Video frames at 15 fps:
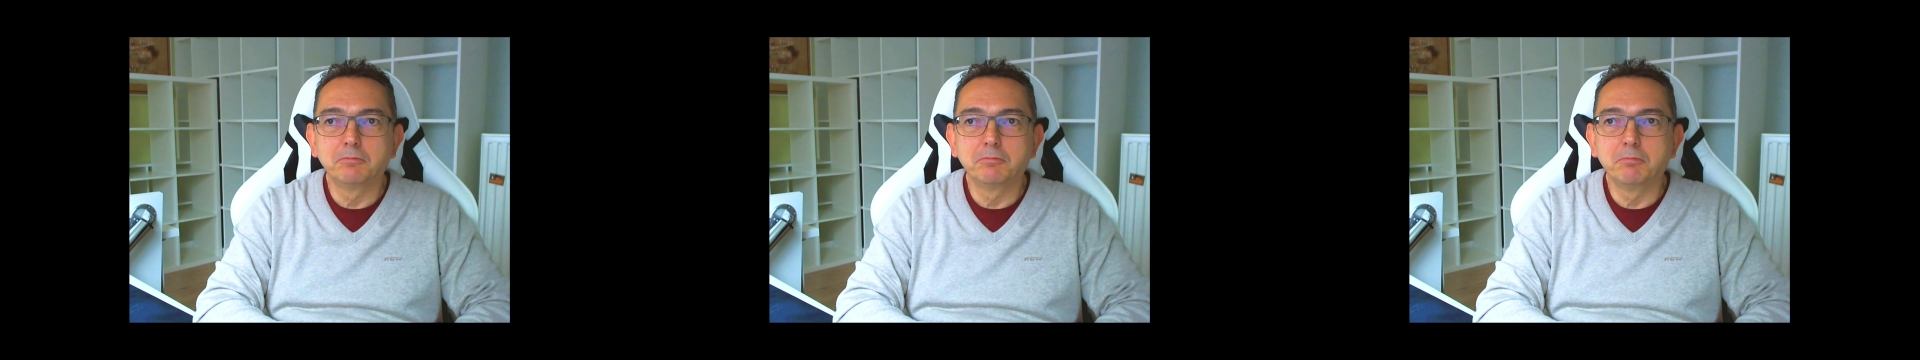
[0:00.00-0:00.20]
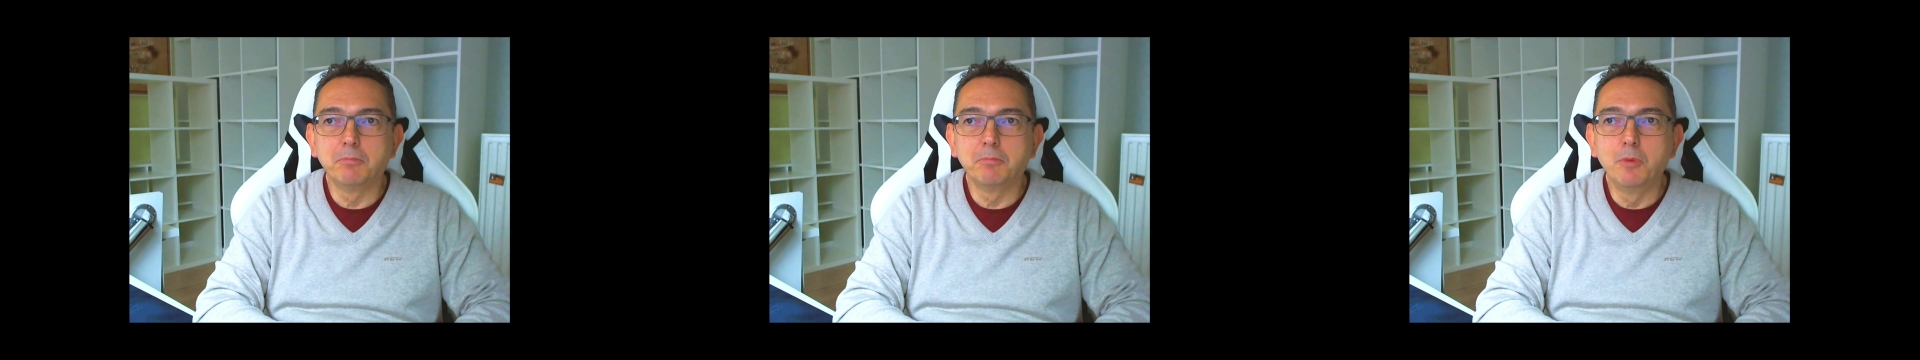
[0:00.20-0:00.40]

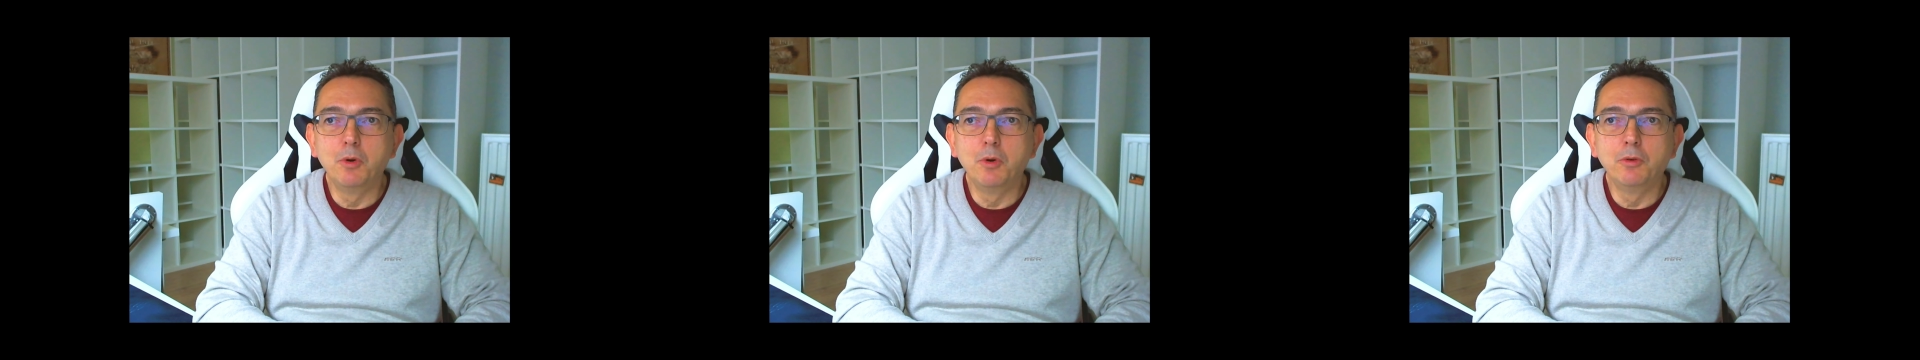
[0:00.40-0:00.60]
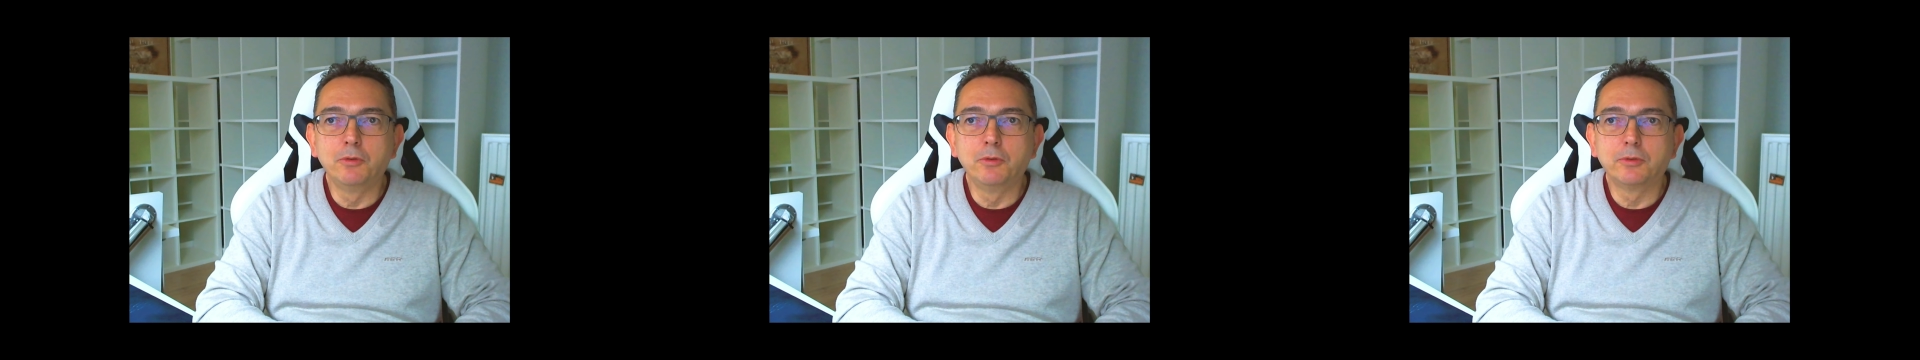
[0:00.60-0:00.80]

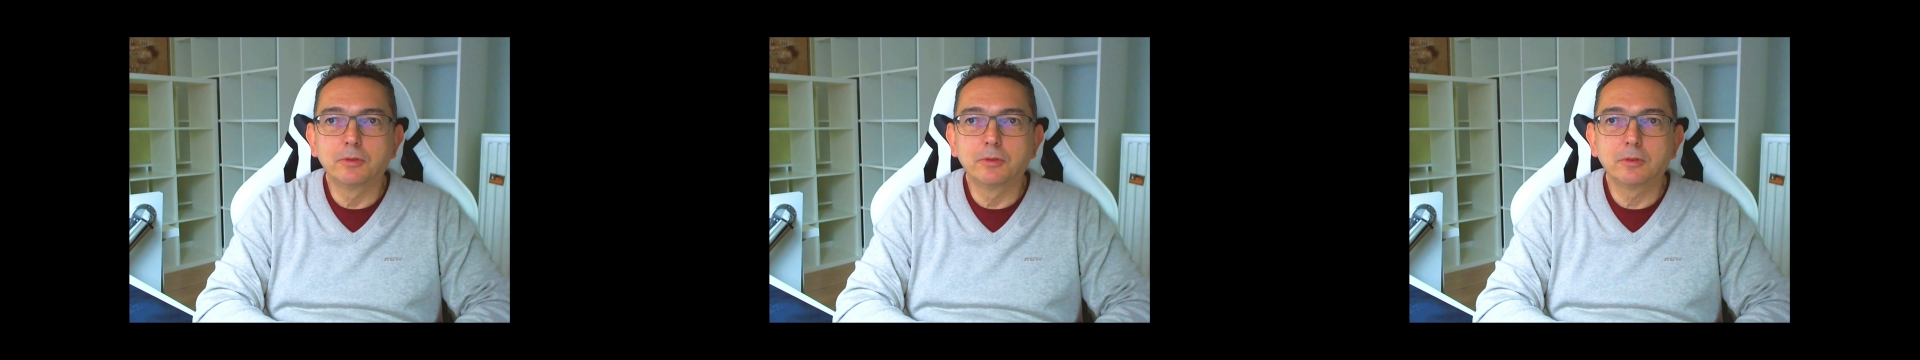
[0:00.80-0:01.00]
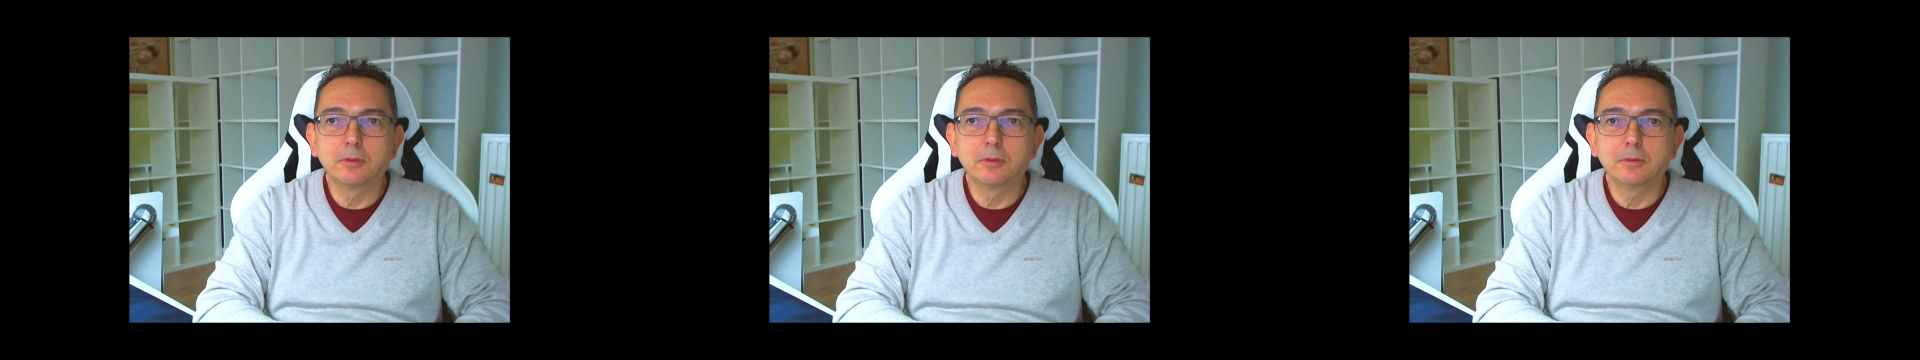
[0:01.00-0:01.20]
move
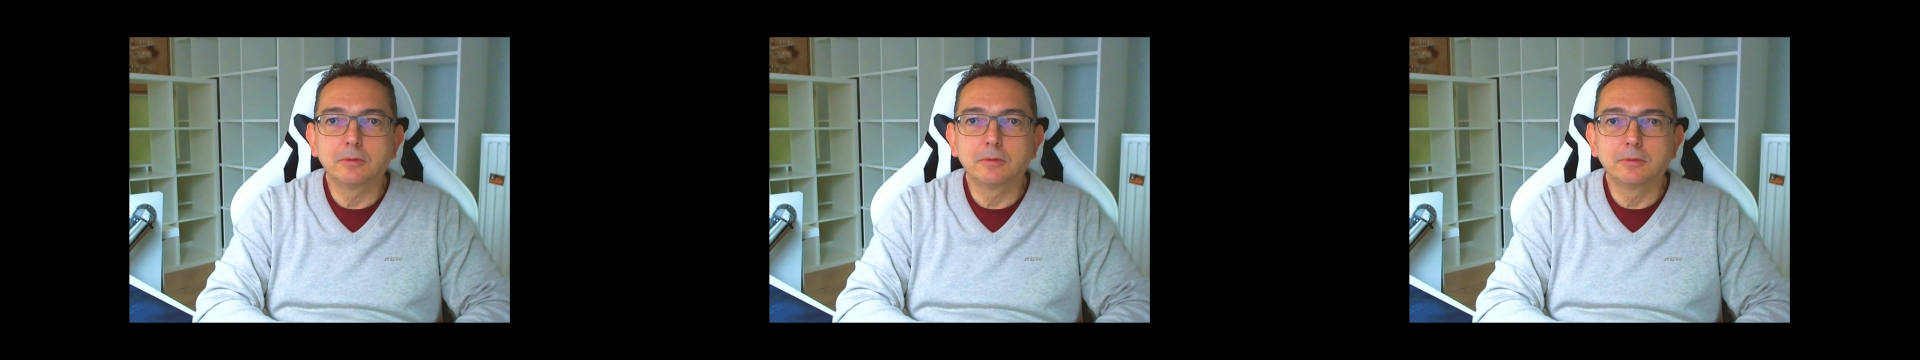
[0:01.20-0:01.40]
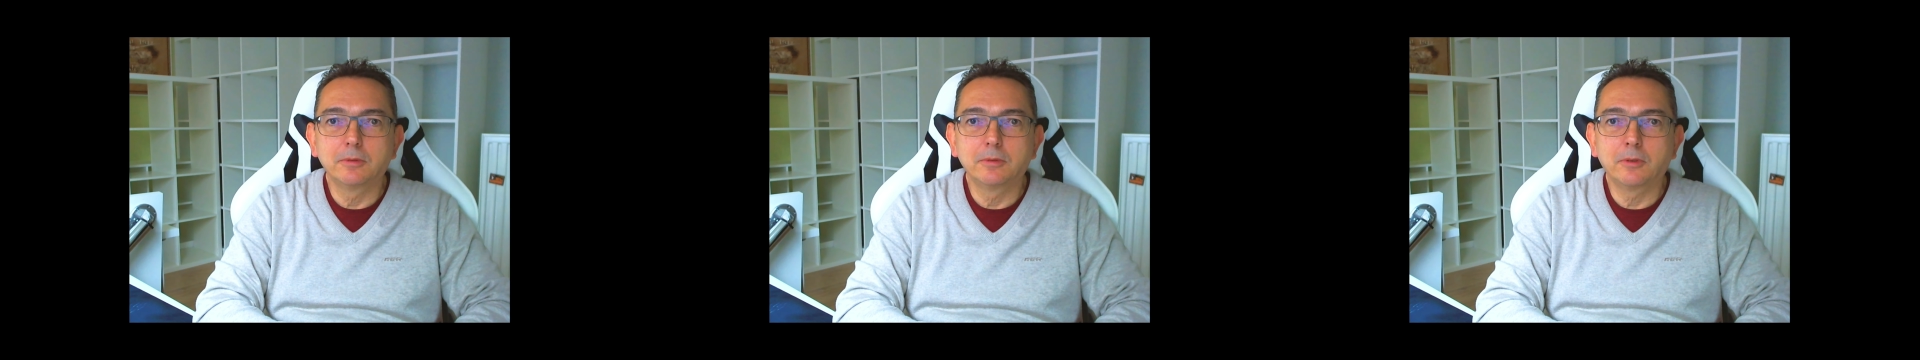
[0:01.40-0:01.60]

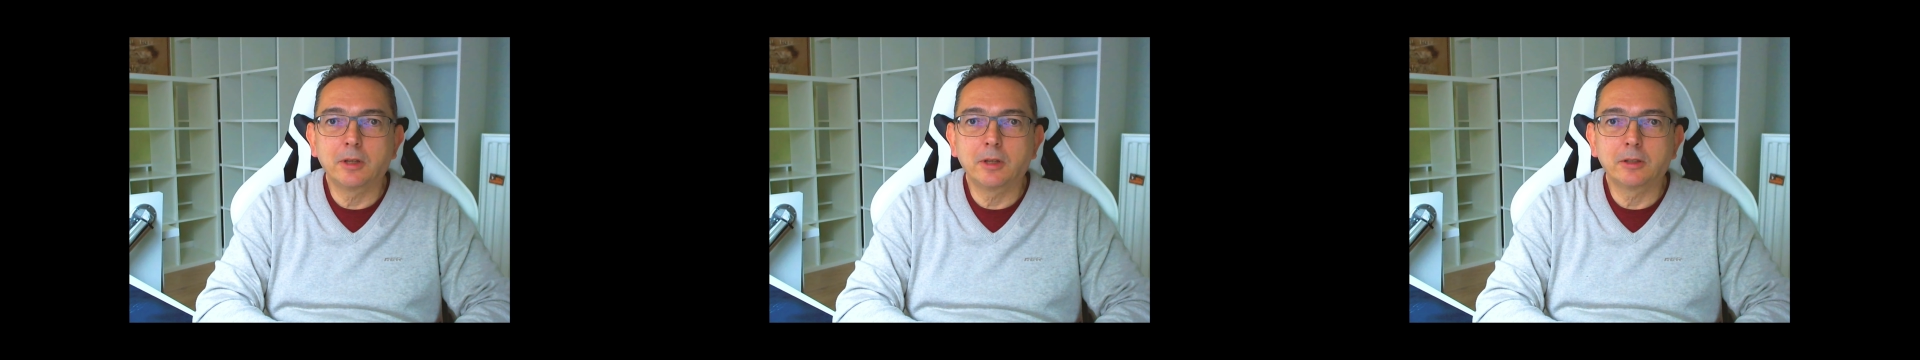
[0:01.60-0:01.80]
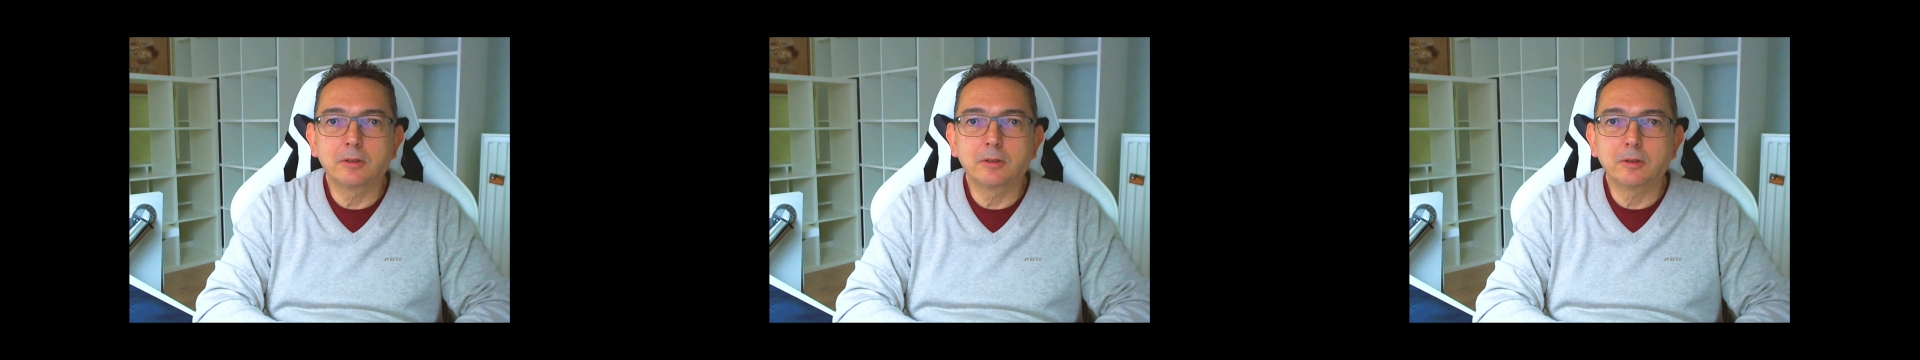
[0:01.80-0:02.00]

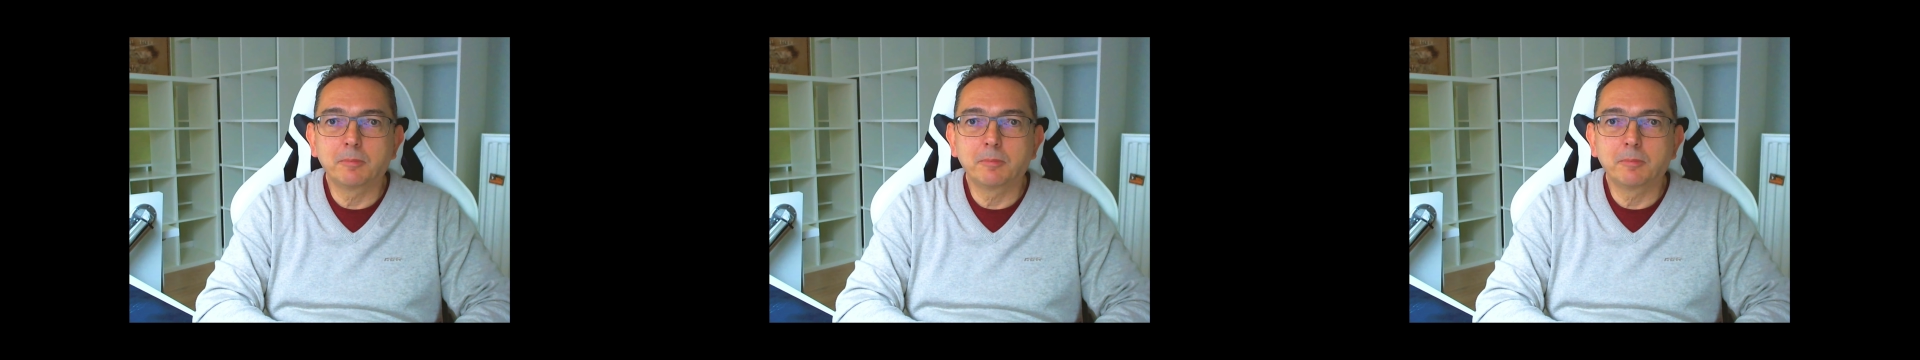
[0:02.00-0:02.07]
that